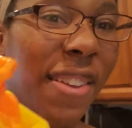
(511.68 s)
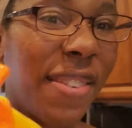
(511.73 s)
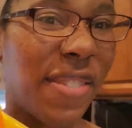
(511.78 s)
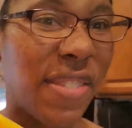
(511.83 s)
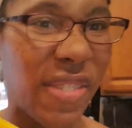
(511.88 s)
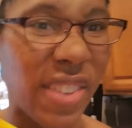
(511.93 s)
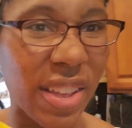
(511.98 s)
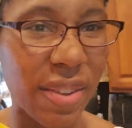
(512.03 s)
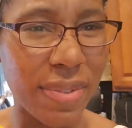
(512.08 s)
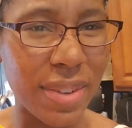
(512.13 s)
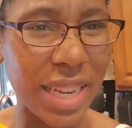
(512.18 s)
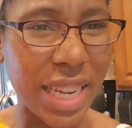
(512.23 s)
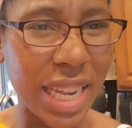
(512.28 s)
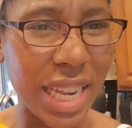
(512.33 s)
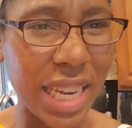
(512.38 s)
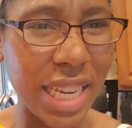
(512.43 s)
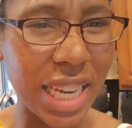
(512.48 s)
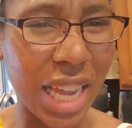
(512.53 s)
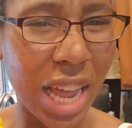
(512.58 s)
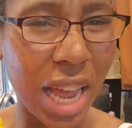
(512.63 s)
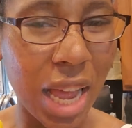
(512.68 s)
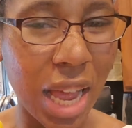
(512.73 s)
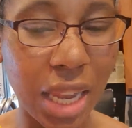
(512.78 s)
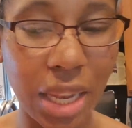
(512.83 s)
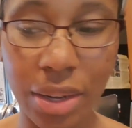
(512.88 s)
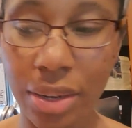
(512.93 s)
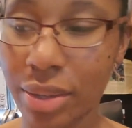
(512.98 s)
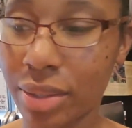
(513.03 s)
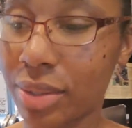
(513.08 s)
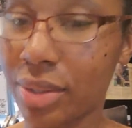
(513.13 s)
$15.
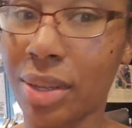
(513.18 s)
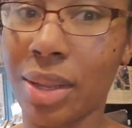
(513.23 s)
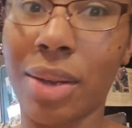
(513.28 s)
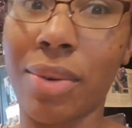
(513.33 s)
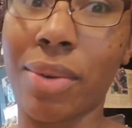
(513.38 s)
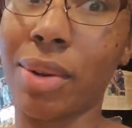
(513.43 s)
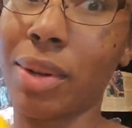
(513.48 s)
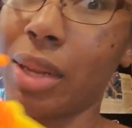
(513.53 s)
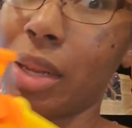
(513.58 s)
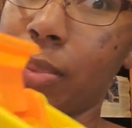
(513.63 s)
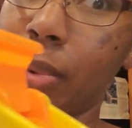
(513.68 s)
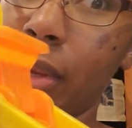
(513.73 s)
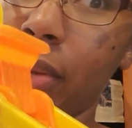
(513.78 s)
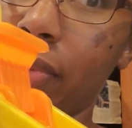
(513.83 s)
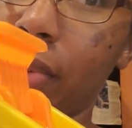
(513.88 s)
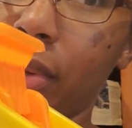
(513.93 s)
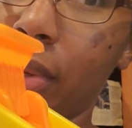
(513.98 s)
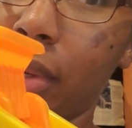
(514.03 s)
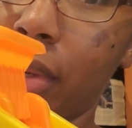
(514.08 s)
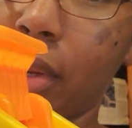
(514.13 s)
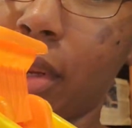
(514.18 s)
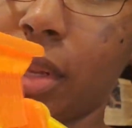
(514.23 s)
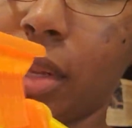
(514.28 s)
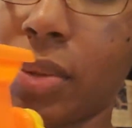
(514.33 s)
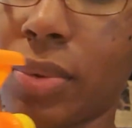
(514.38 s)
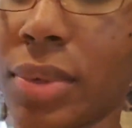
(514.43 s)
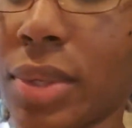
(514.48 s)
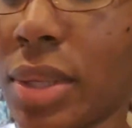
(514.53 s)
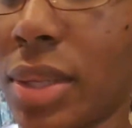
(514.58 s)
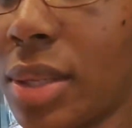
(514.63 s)
I would not pay $15
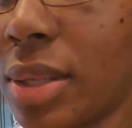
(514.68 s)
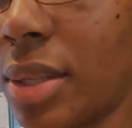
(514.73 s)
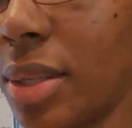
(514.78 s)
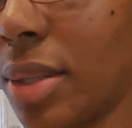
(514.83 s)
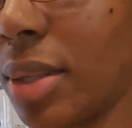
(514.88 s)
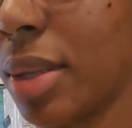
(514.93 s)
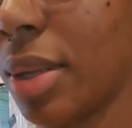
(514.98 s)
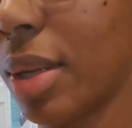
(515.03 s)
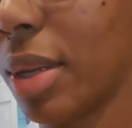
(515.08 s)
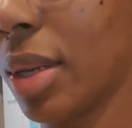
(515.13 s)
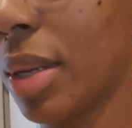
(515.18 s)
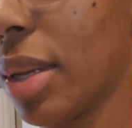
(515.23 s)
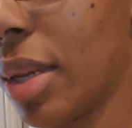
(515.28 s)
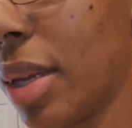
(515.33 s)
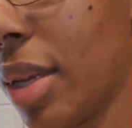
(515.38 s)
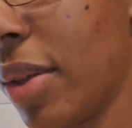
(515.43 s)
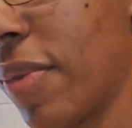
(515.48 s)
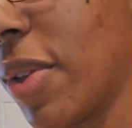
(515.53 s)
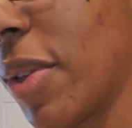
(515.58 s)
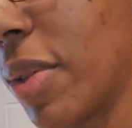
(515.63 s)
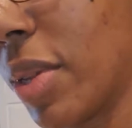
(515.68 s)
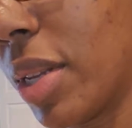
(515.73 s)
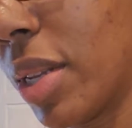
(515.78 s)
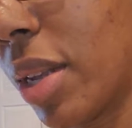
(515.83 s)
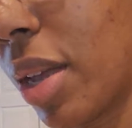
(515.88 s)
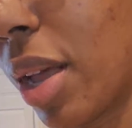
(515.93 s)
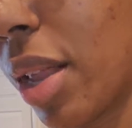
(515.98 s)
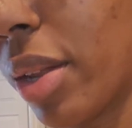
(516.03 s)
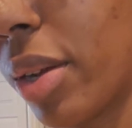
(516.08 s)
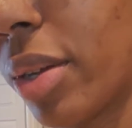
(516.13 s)
for this.
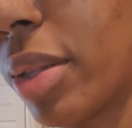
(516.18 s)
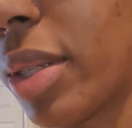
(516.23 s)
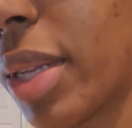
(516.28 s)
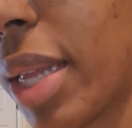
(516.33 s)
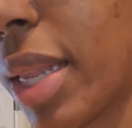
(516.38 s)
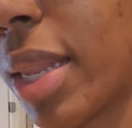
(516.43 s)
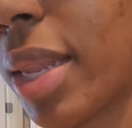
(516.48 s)
$15, and